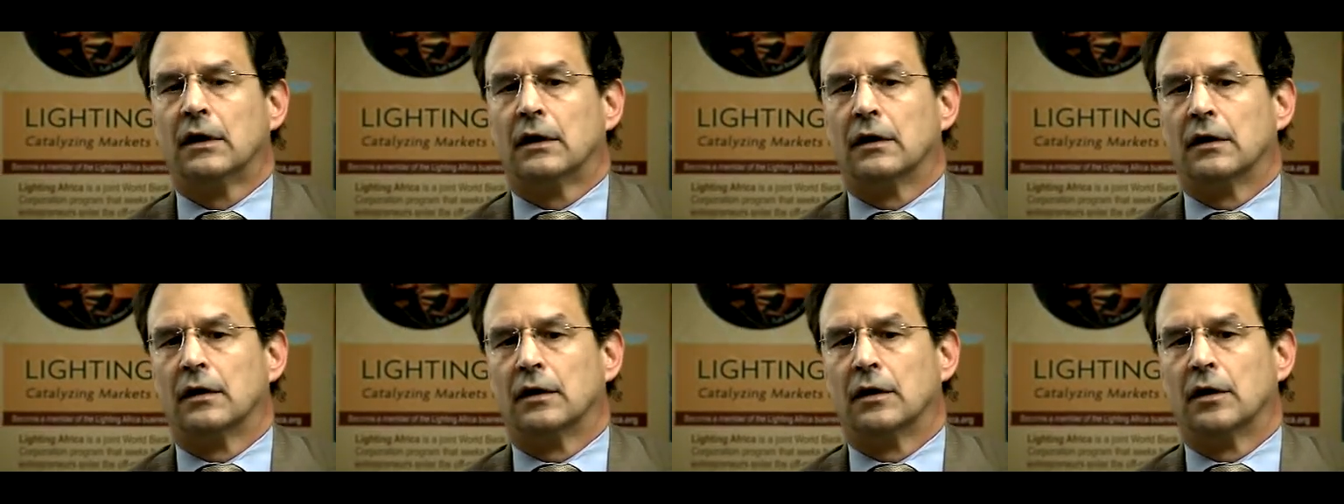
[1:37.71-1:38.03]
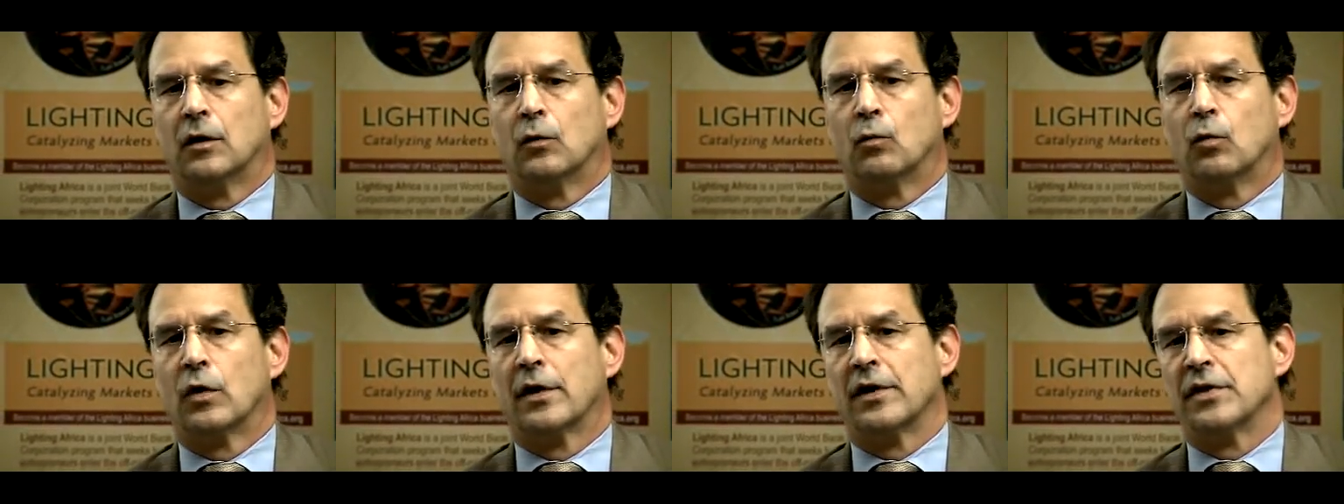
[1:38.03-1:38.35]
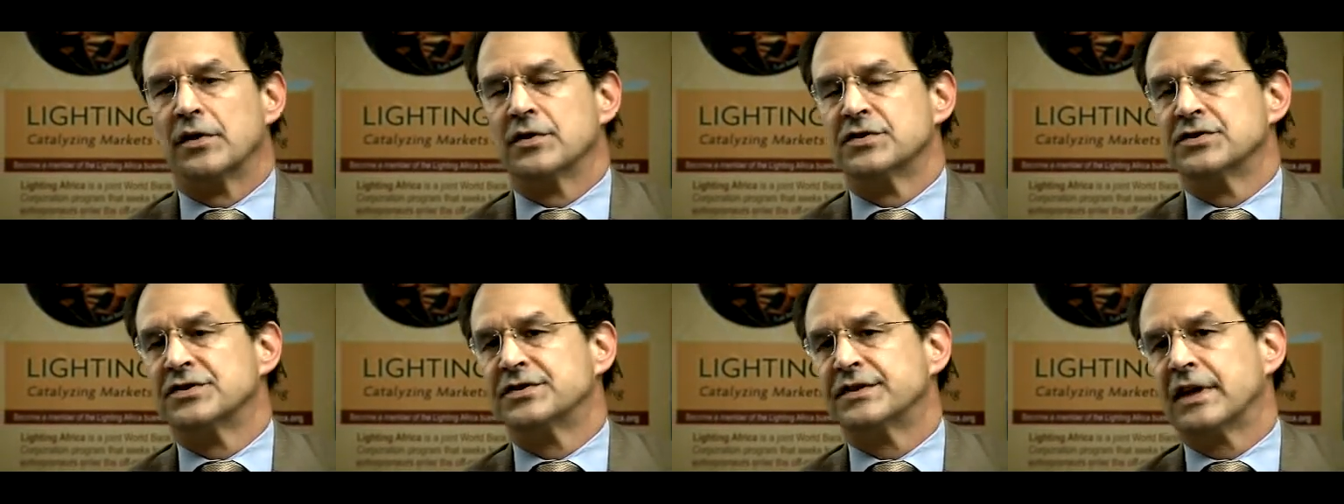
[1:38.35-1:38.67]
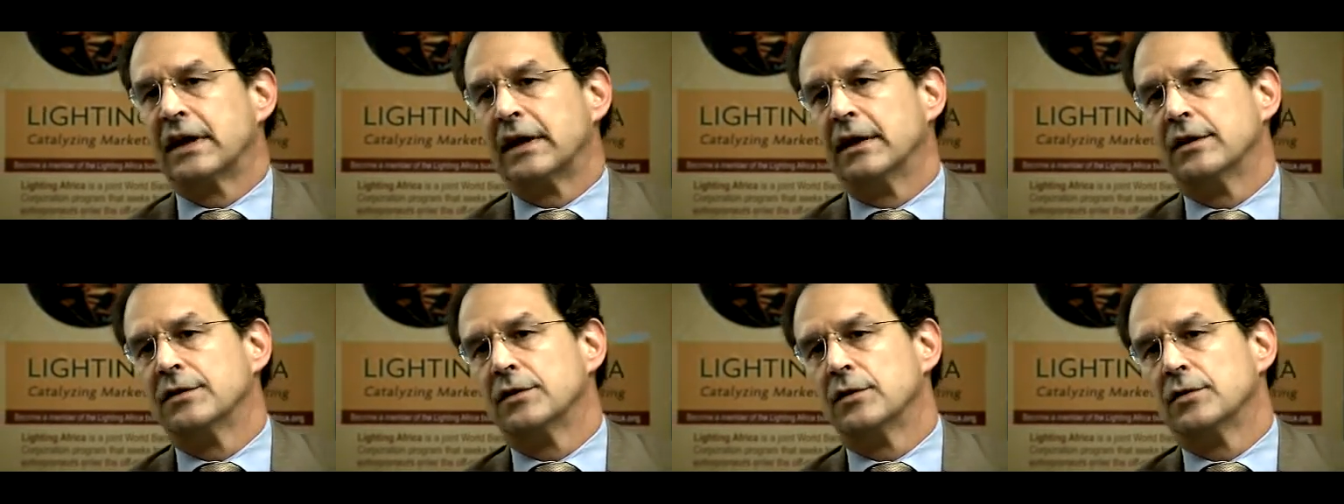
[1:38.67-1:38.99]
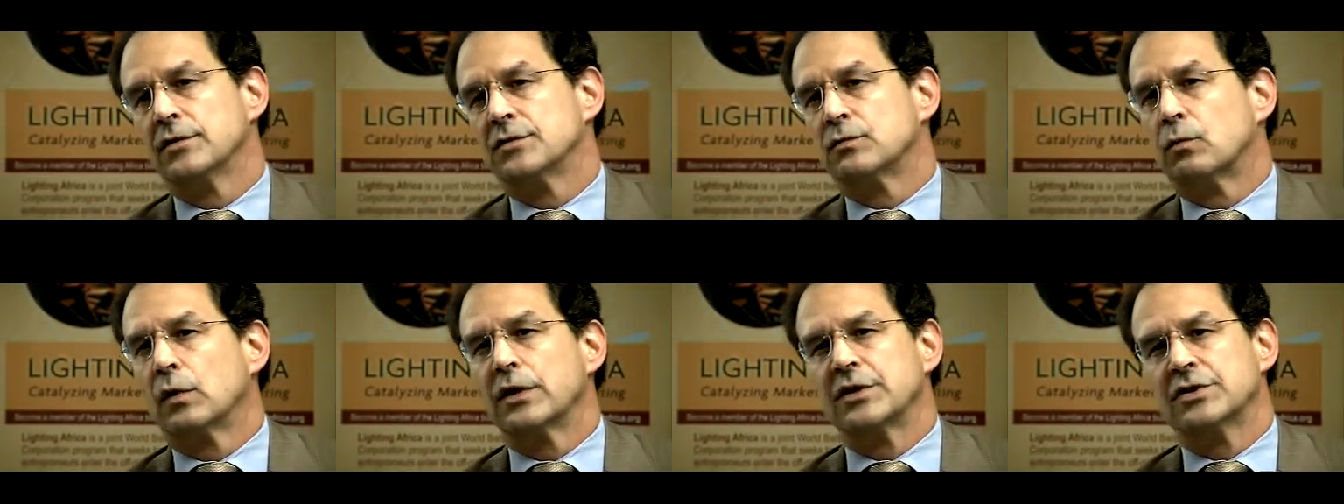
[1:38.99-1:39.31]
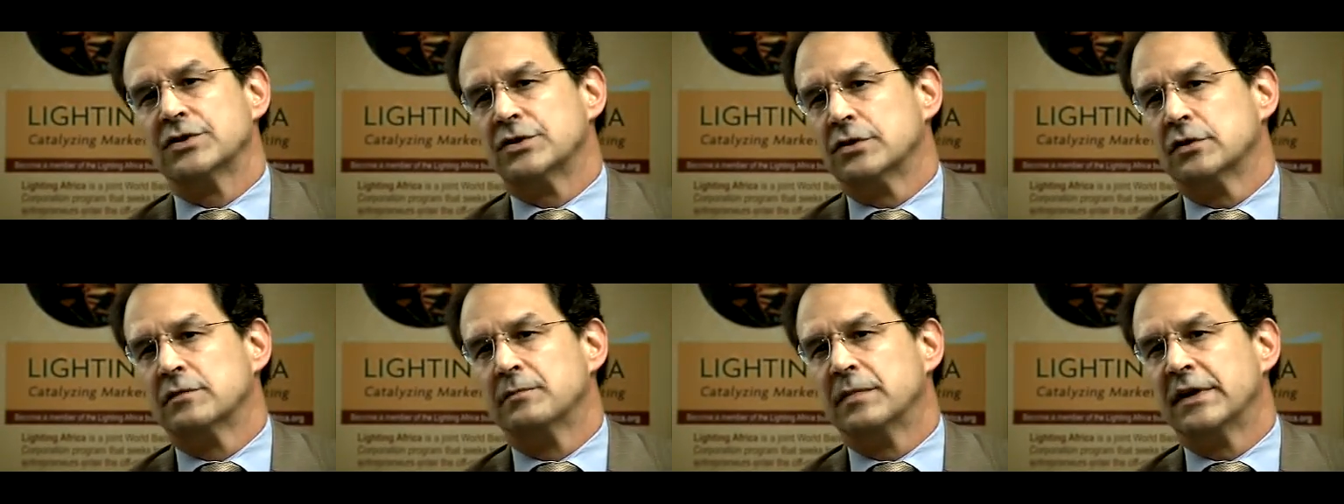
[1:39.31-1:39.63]
What are the standards? What
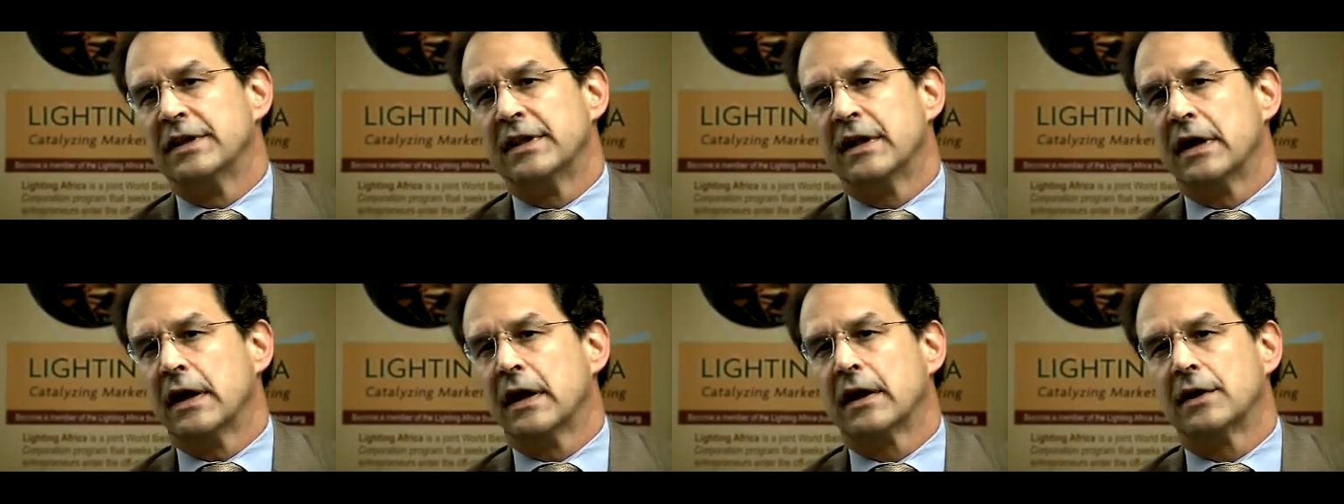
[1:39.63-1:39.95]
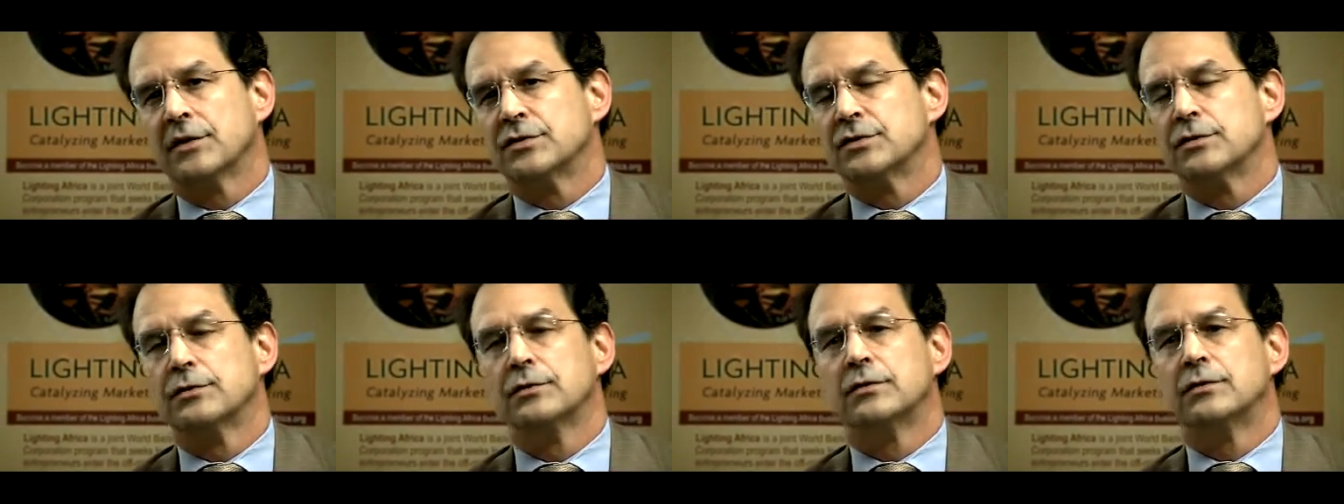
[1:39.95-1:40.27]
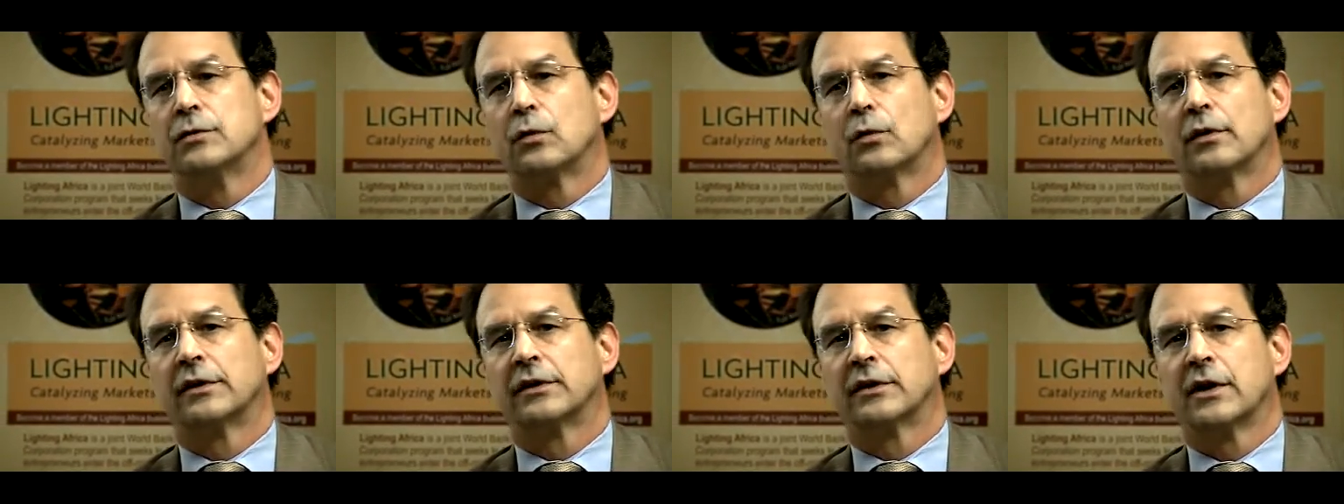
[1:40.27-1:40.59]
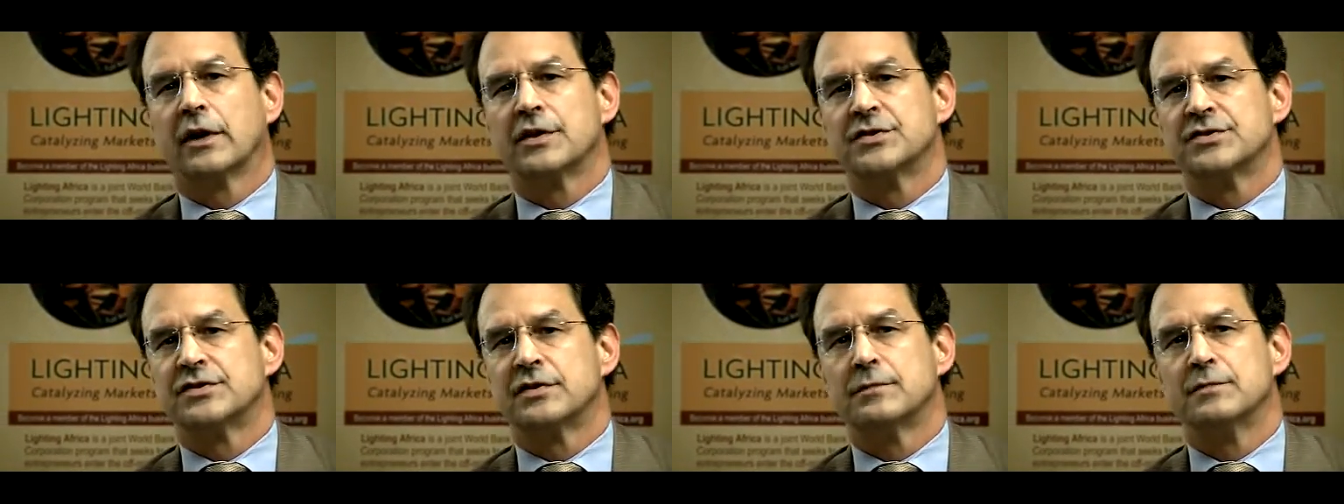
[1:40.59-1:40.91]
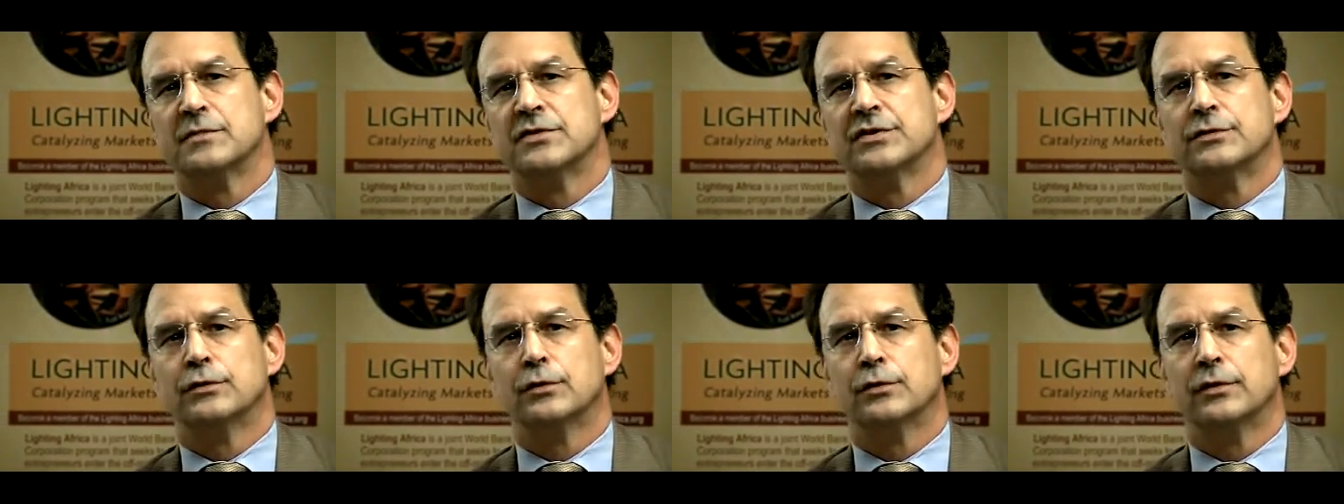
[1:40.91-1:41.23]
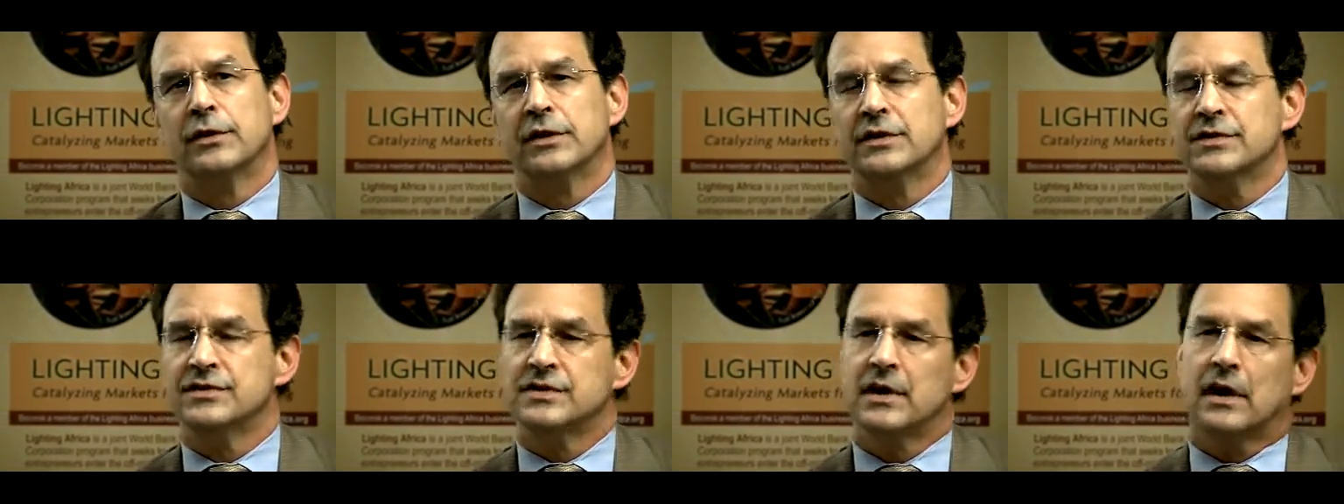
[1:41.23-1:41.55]
should be the attitude toward customs
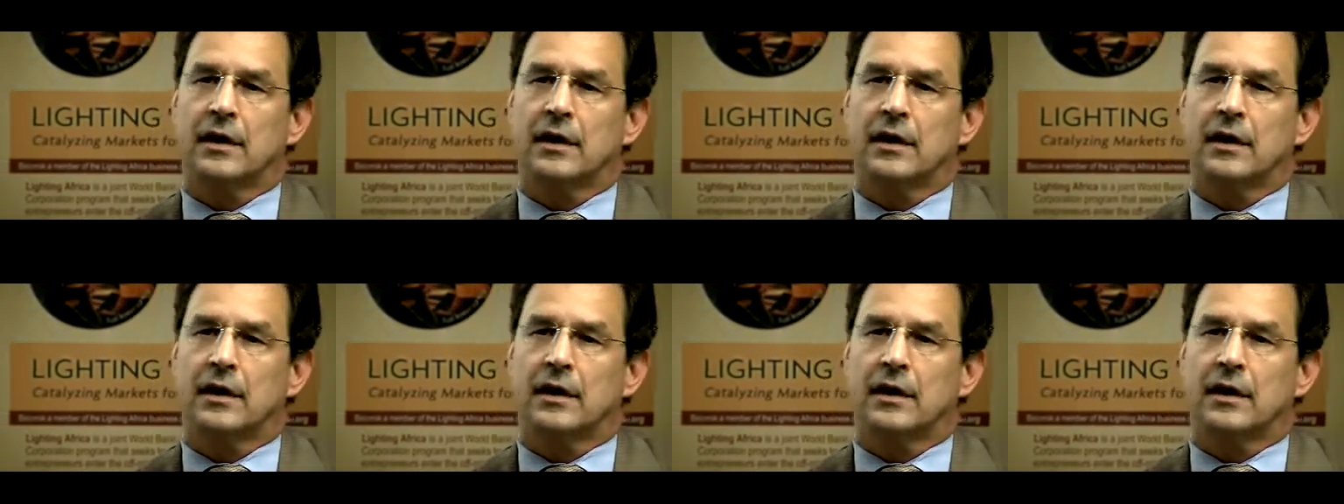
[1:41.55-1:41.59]
duties?